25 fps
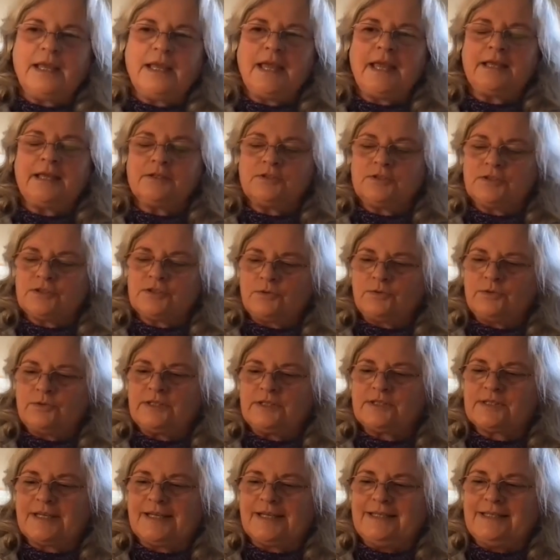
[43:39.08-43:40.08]
and so
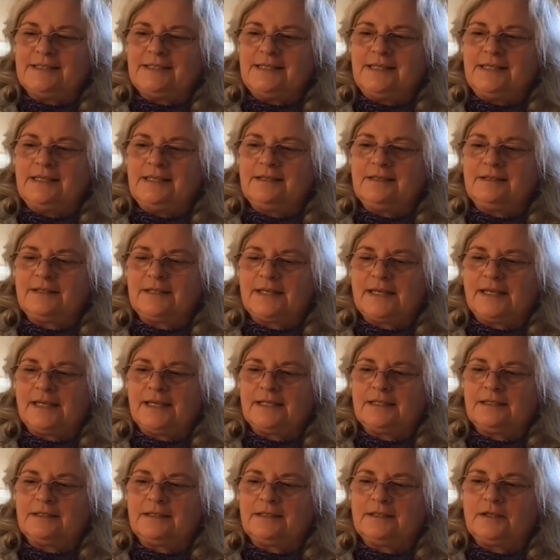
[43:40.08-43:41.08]
this idea
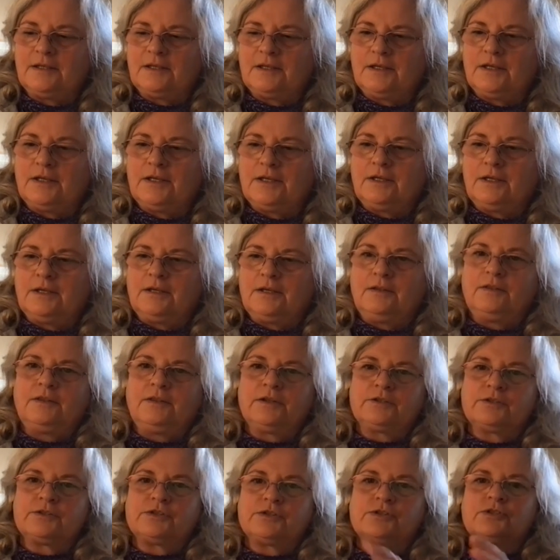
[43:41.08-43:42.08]
that
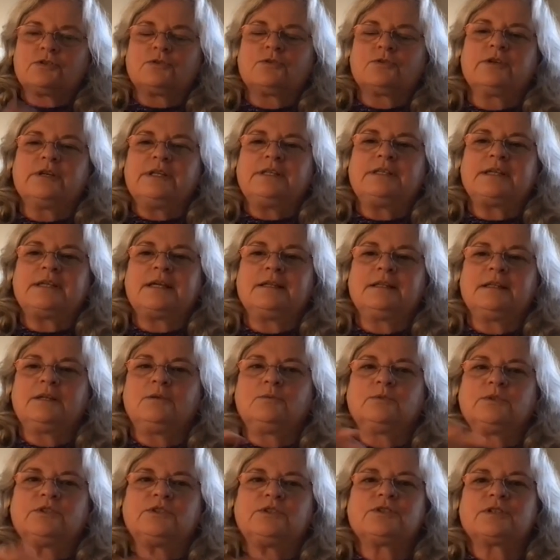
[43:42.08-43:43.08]
there's
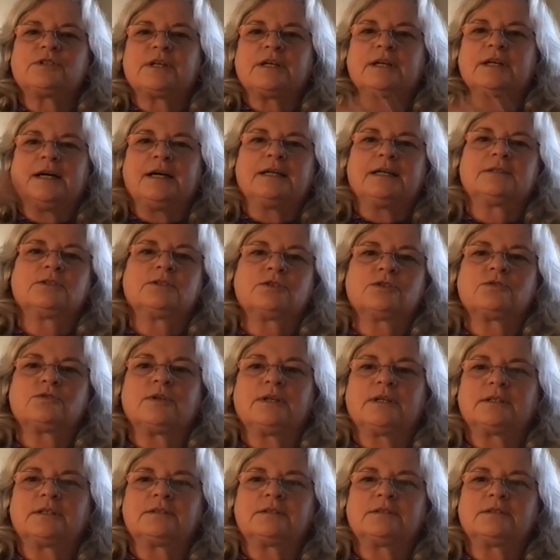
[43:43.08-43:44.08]
storytelling, which is a
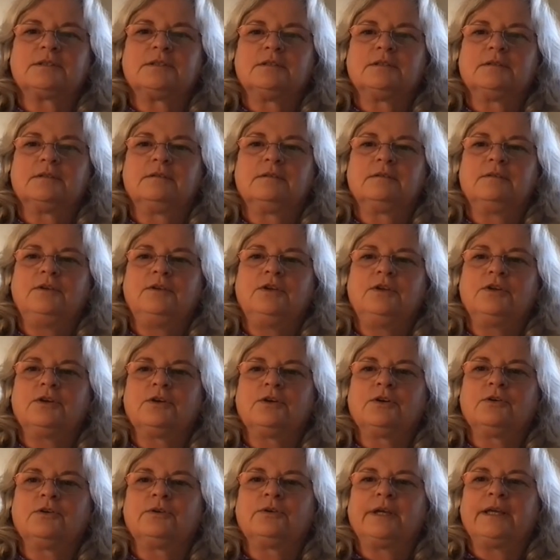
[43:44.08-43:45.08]
construct,
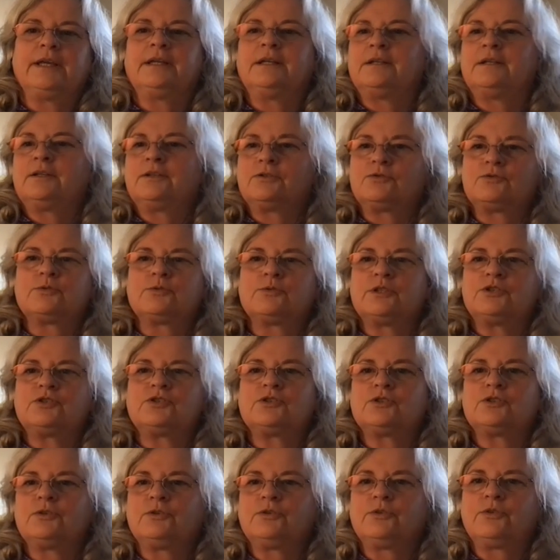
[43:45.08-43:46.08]
and in a
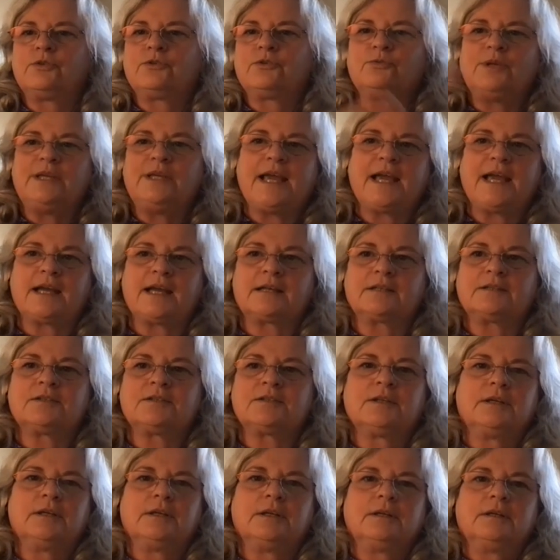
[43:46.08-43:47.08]
traditional
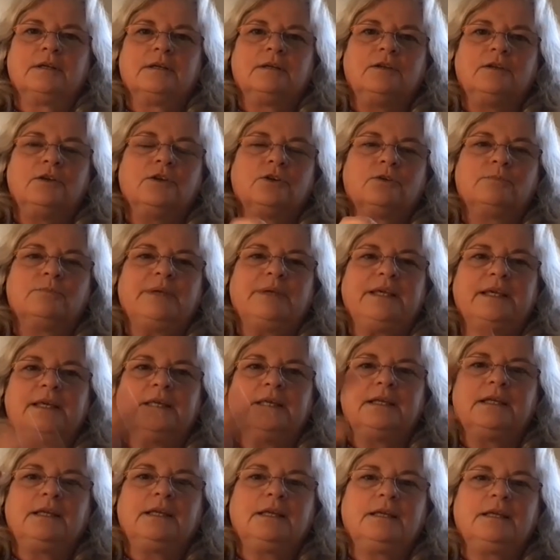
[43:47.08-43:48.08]
3-act,
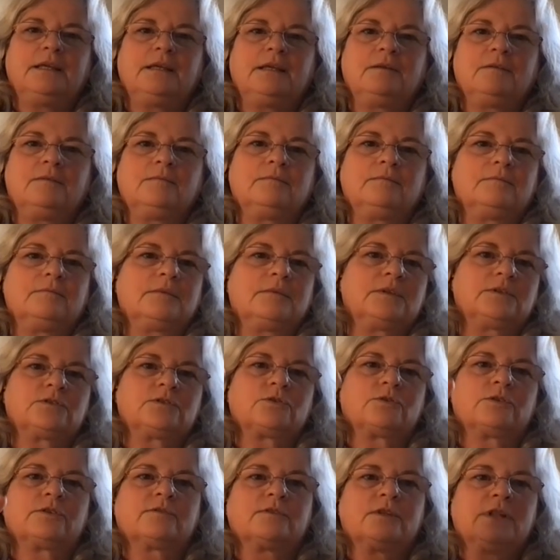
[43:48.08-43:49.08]
beginning,
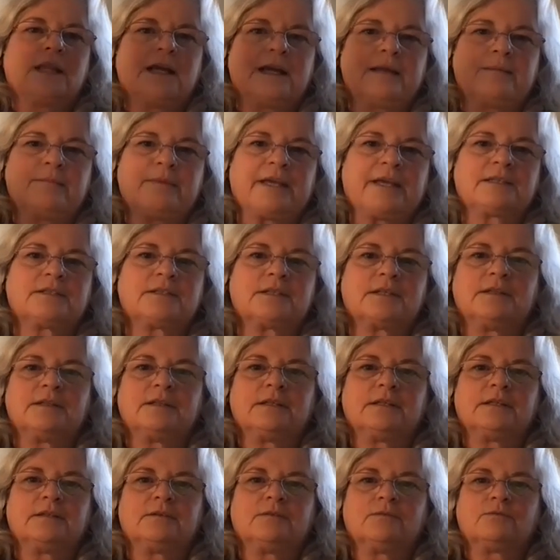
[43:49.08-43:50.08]
sort of climax, and
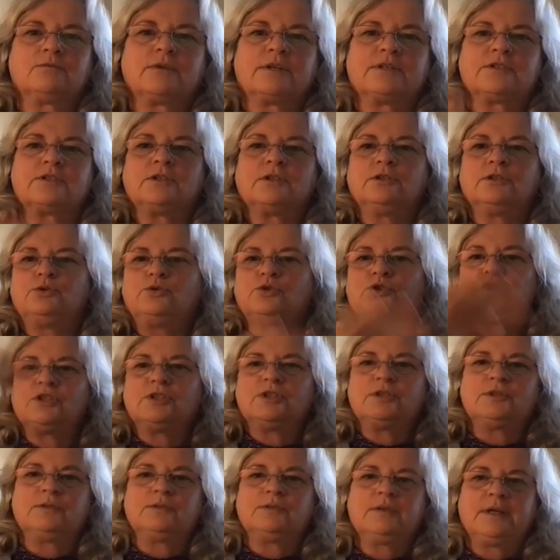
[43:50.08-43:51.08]
then
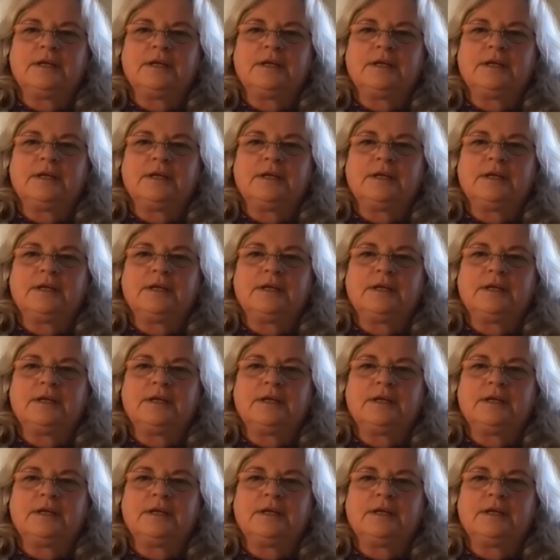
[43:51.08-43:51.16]
resolution,